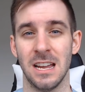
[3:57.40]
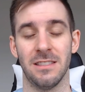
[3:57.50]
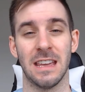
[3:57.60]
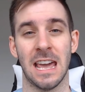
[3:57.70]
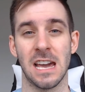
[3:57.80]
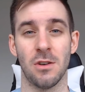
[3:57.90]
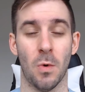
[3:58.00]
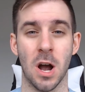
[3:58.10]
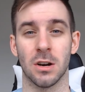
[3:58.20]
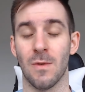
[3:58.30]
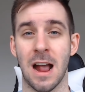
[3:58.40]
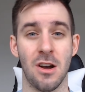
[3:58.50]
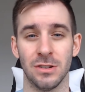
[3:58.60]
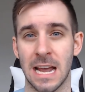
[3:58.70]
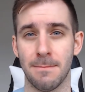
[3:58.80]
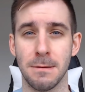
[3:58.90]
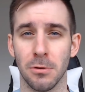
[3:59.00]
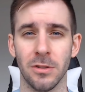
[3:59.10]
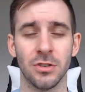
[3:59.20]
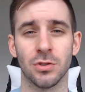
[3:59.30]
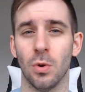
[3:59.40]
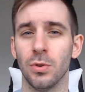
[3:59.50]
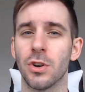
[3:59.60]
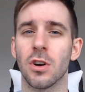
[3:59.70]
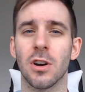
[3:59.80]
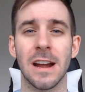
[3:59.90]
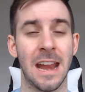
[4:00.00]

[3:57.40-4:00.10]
They can't walk around, tap people on the shoulder, and